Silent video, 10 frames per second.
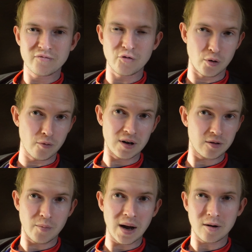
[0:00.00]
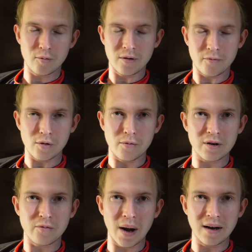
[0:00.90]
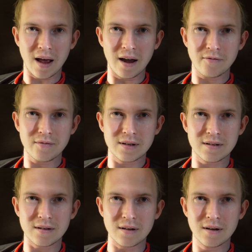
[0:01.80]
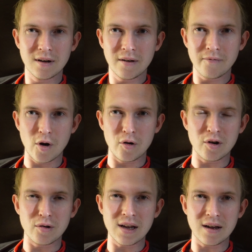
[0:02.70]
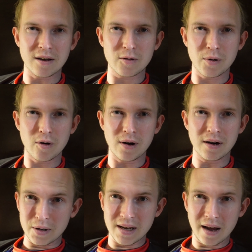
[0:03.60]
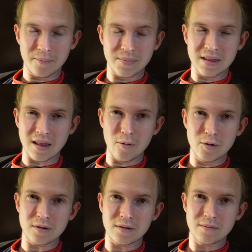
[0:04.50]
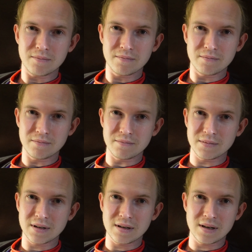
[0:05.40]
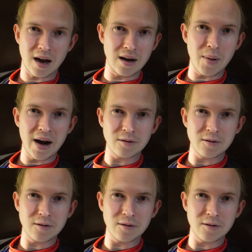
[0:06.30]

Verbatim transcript: for the rest of my career, for the rest of my life. It's a very unique experience. But yeah, that was kind of my